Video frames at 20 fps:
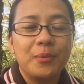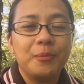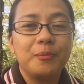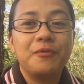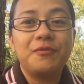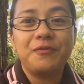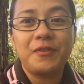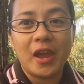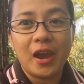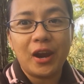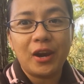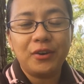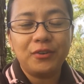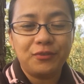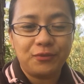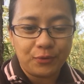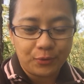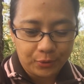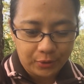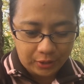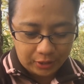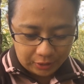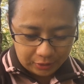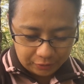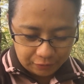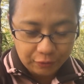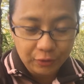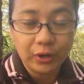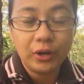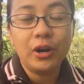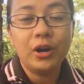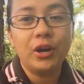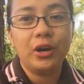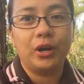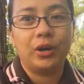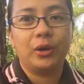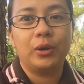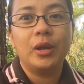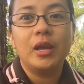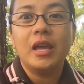fare for
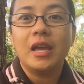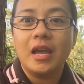her.